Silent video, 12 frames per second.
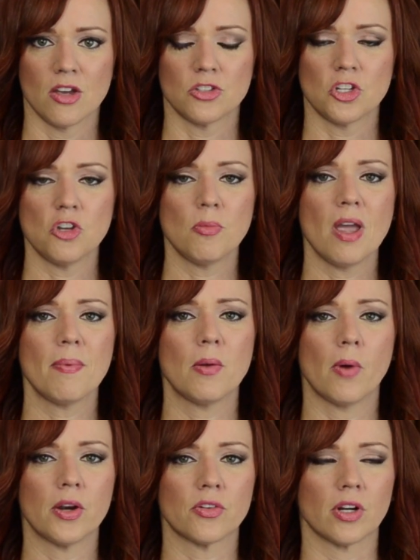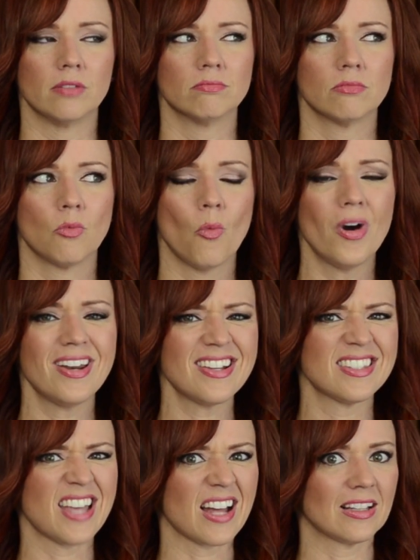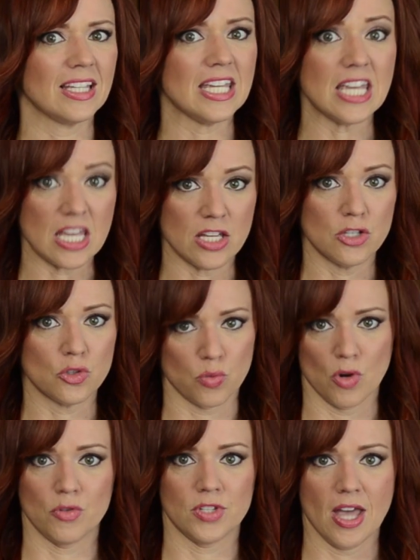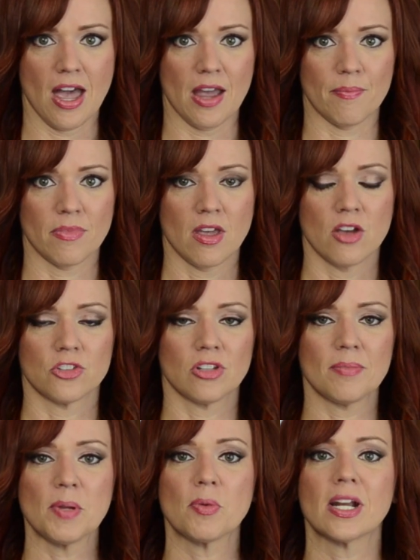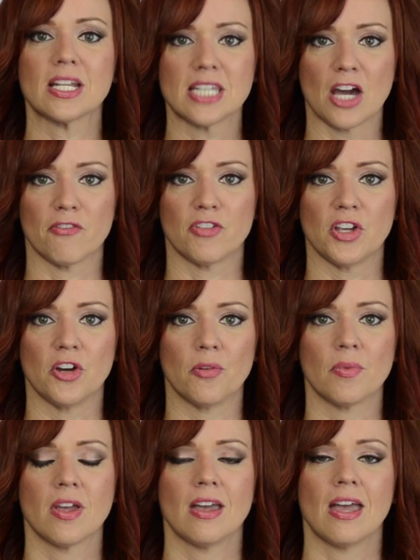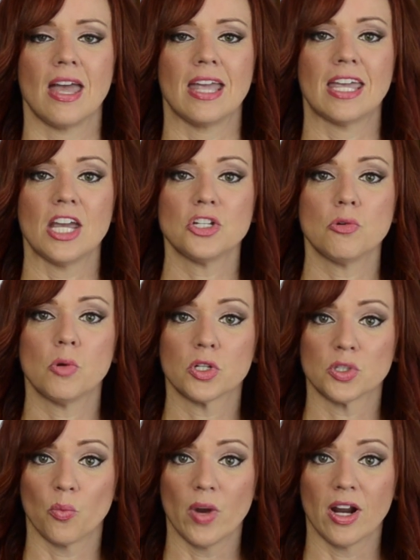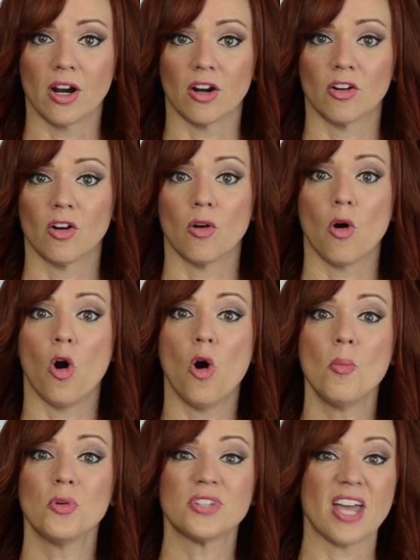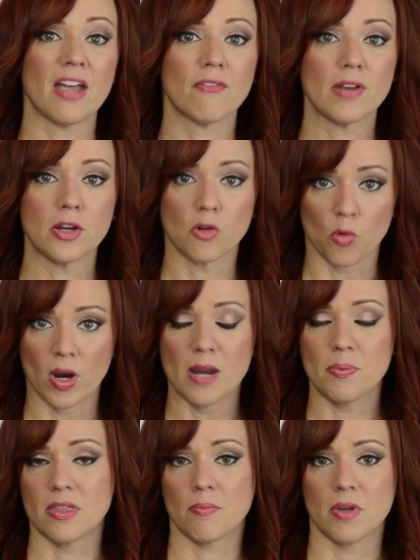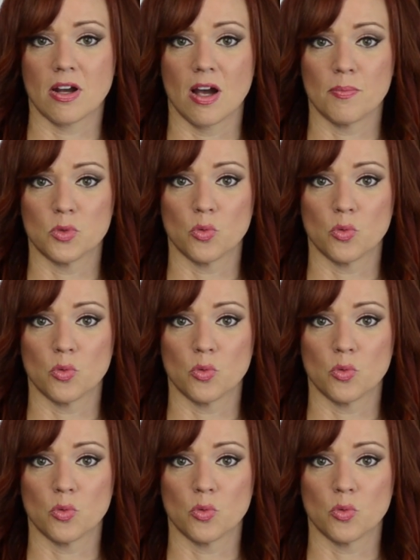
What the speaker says: So you may be wondering, what exactly is rosé? So let me break it down for you. In case you weren't aware, almost every grape that becomes